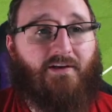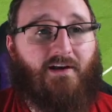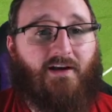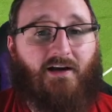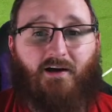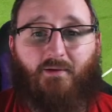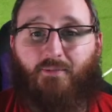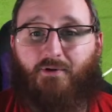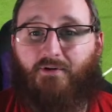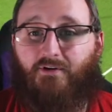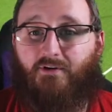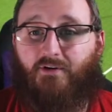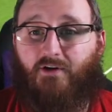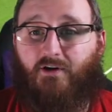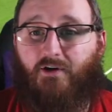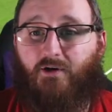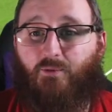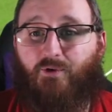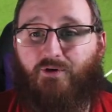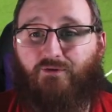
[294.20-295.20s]
up.
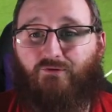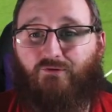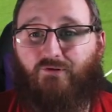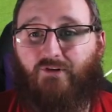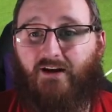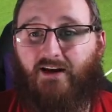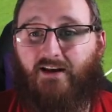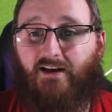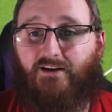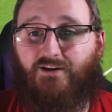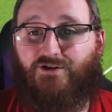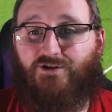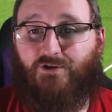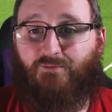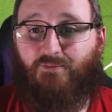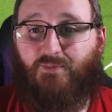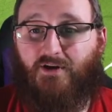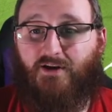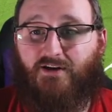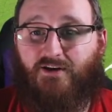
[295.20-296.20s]
We really
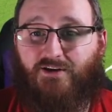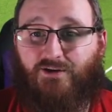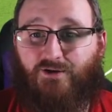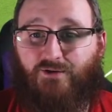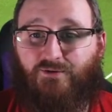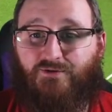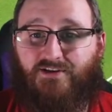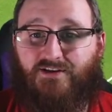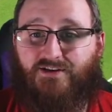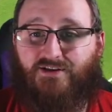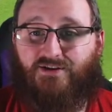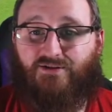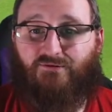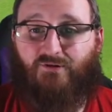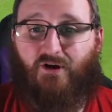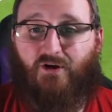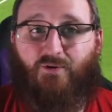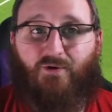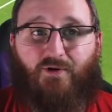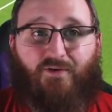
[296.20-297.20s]
should be. Hughes'
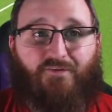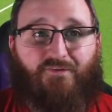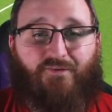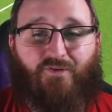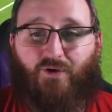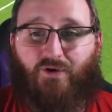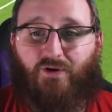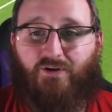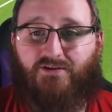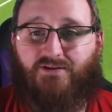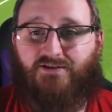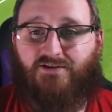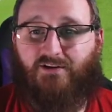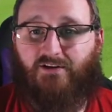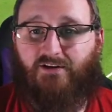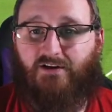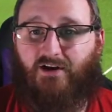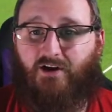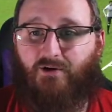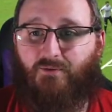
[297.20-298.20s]
throw for
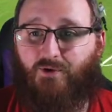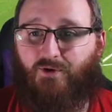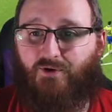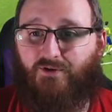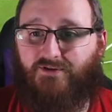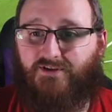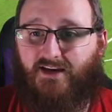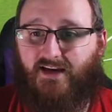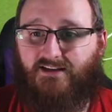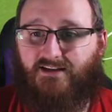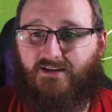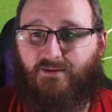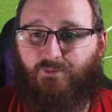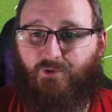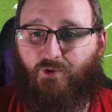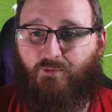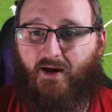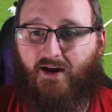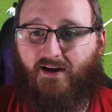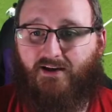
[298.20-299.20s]
Solihull Moors. Gets the
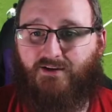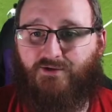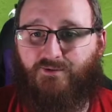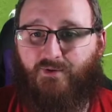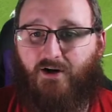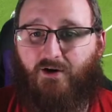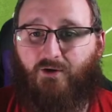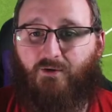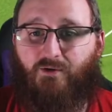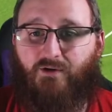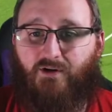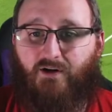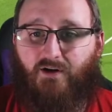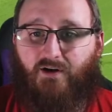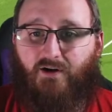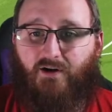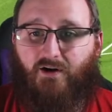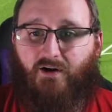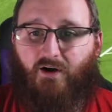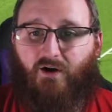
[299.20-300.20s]
ball back as well.
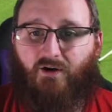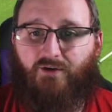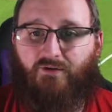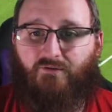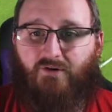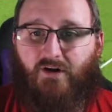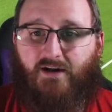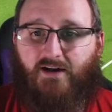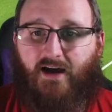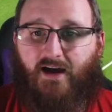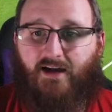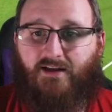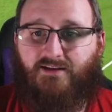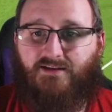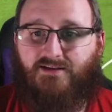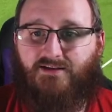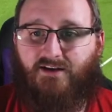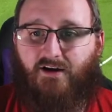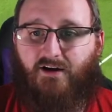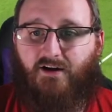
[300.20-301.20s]
On the right-hand
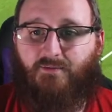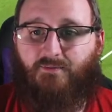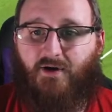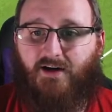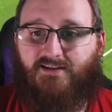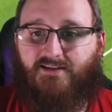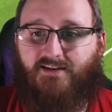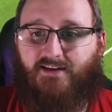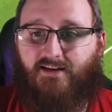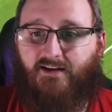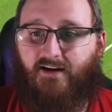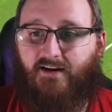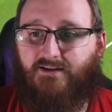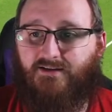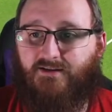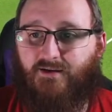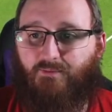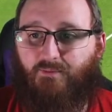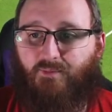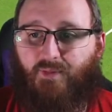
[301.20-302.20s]
side,
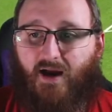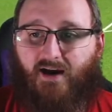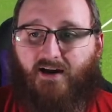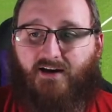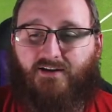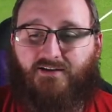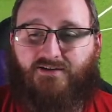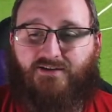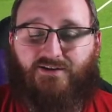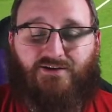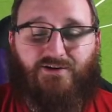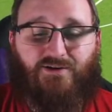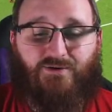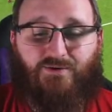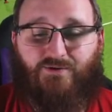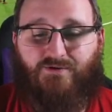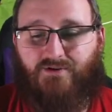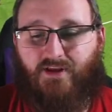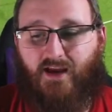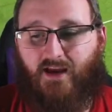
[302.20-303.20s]
Martinez back to
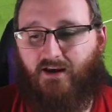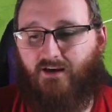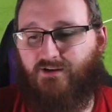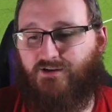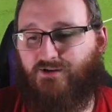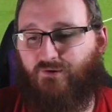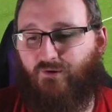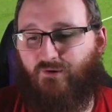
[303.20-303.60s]
Hughes. They're going to score an